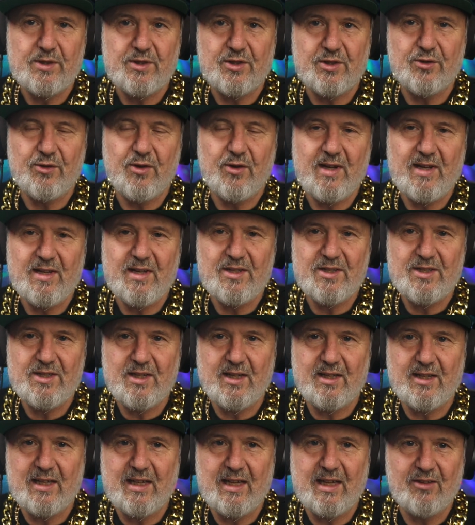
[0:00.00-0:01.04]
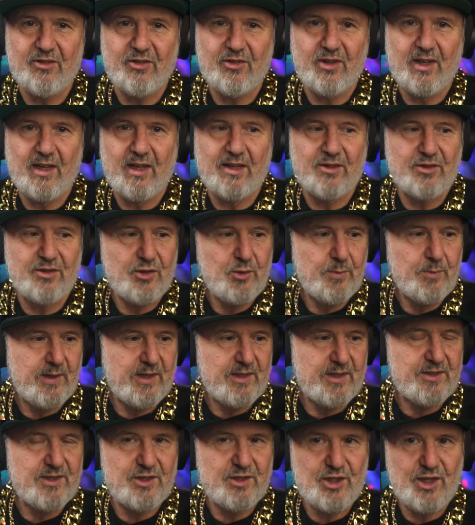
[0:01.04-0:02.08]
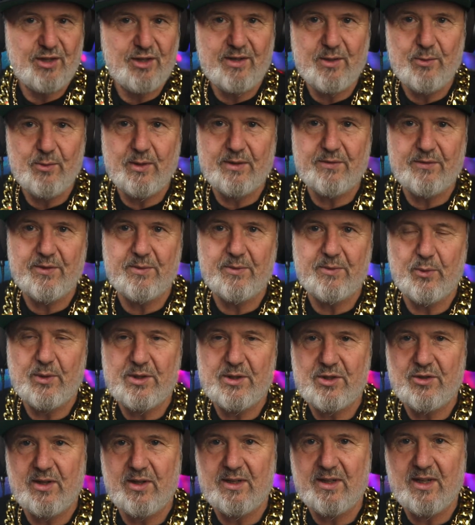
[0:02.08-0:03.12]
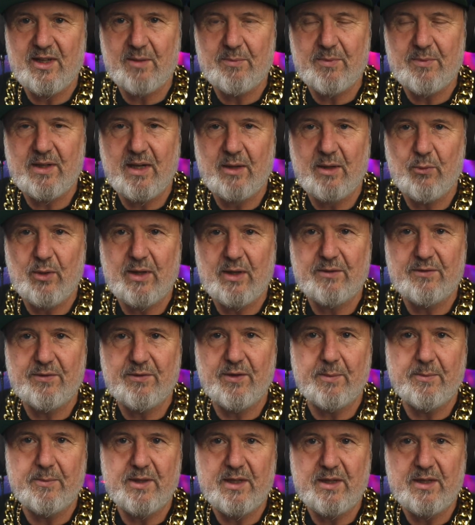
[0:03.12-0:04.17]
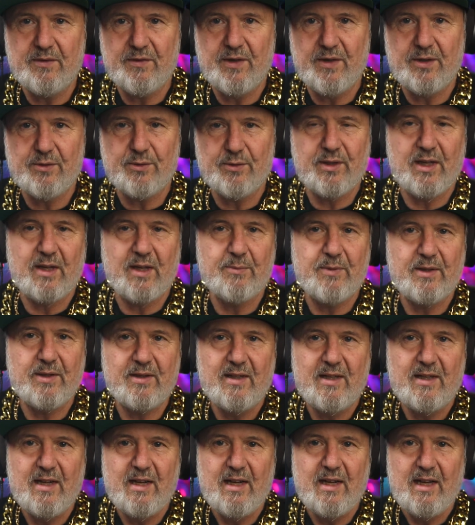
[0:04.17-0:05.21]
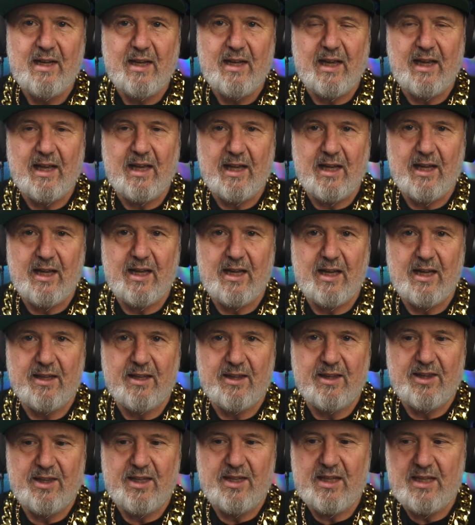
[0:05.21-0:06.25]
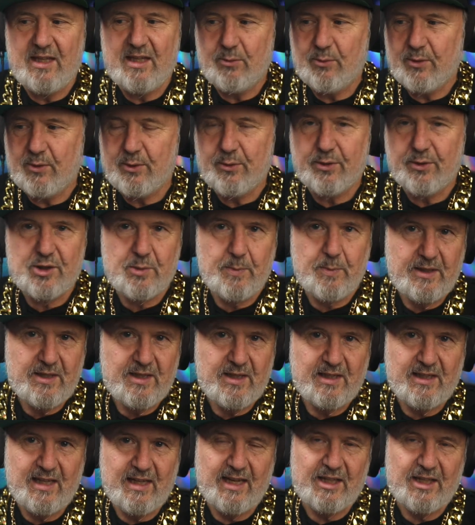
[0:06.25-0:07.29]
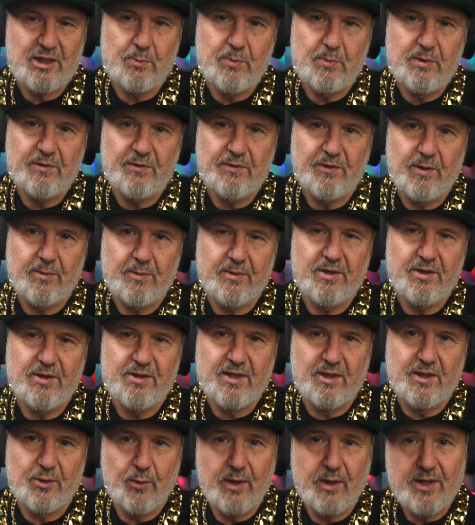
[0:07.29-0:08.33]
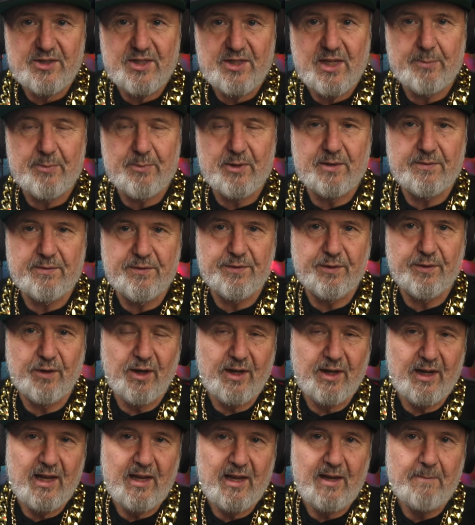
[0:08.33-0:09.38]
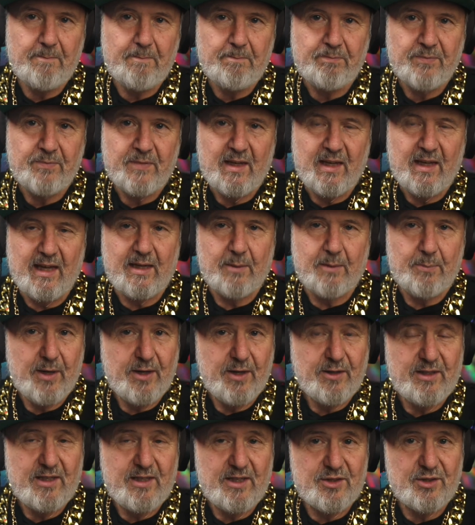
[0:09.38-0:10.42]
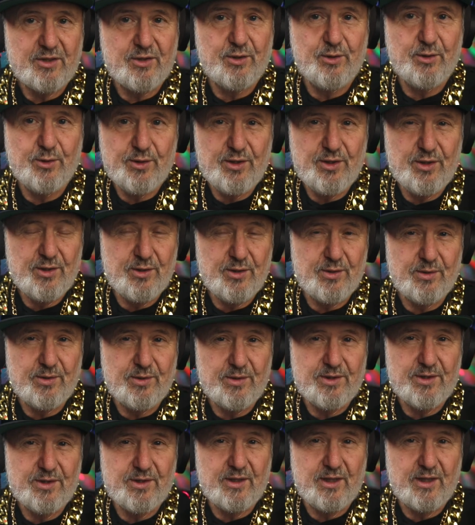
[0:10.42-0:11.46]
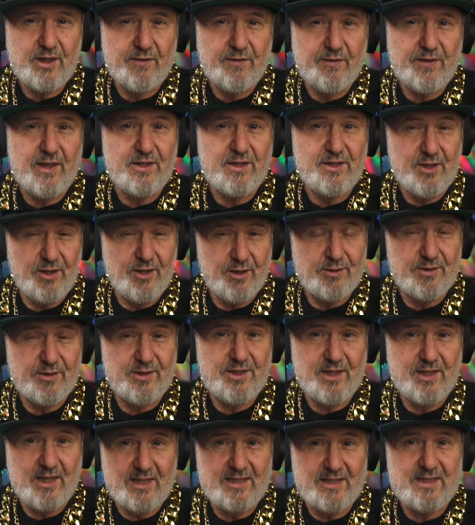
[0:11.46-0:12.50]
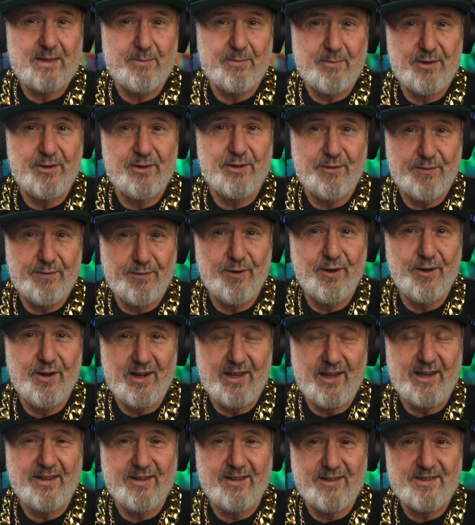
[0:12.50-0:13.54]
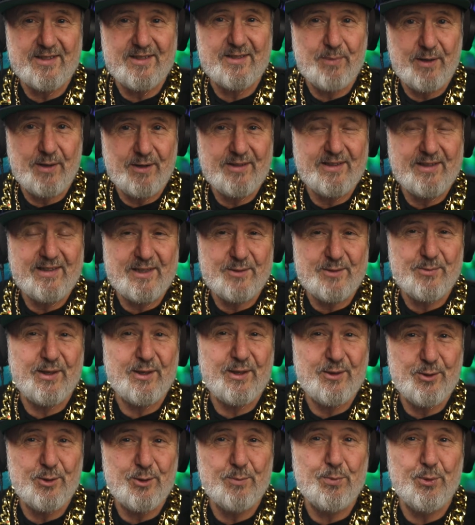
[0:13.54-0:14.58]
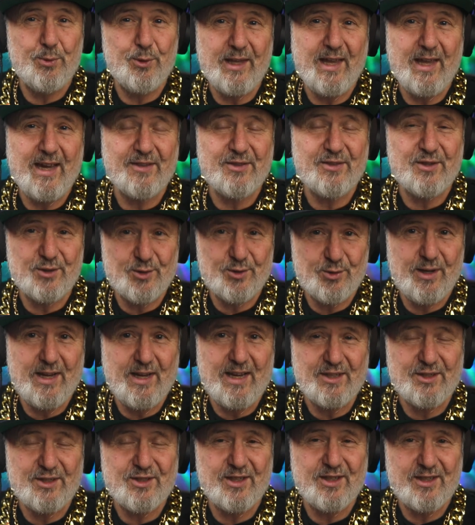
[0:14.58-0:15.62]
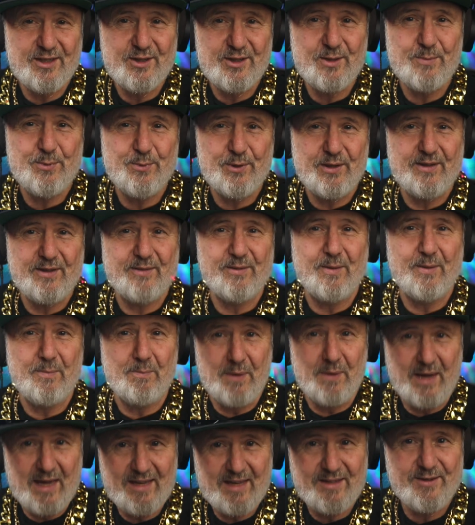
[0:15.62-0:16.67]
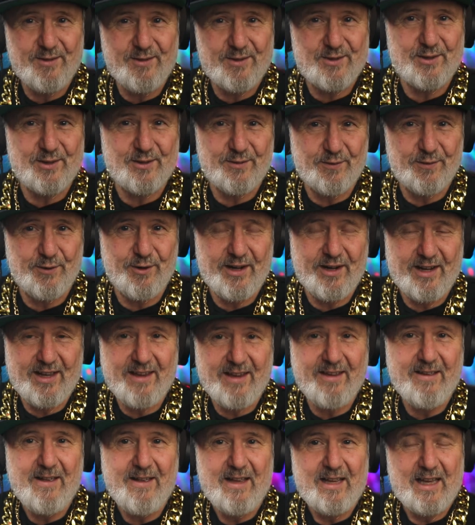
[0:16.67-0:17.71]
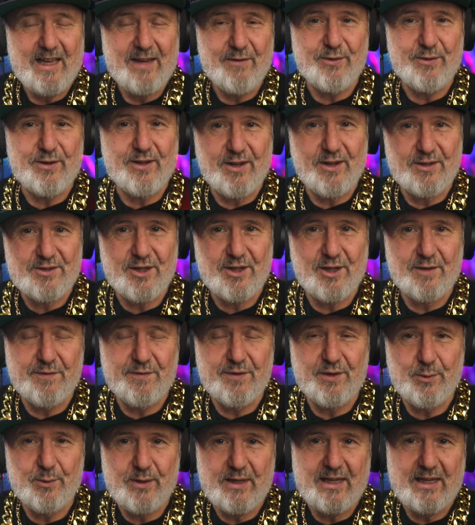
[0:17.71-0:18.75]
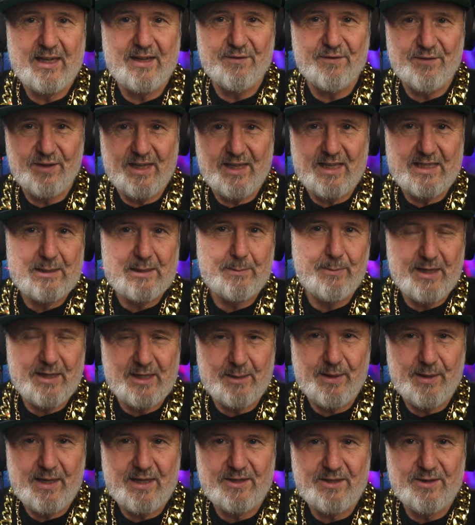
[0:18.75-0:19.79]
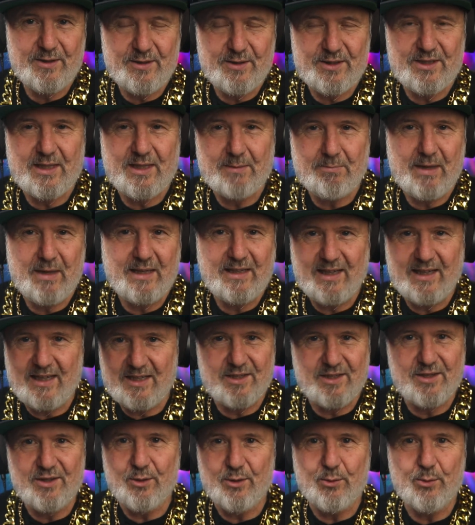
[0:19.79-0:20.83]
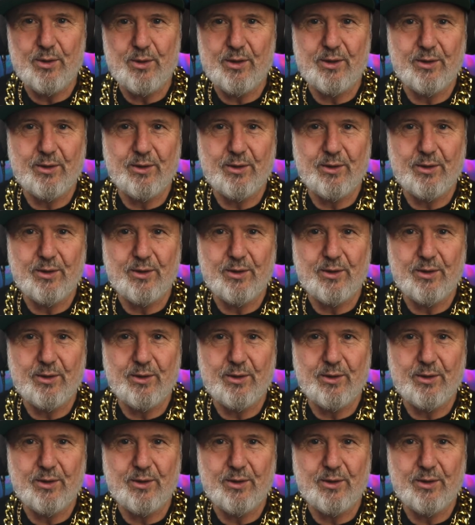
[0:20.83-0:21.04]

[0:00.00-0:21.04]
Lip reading: West Australians. You're going to get 2 bites of the cherry, one from the West Australian government and one from the federal government. We were expecting an announcement from the New South Wales government on Friday, and apparently it's good news if they don't say something on a Friday, because apparently that's what they call putting out the trash. So they usually put out the bad news on a Friday. Everyone goes home for the weekend, forgets about the bad news, and then Monday's a new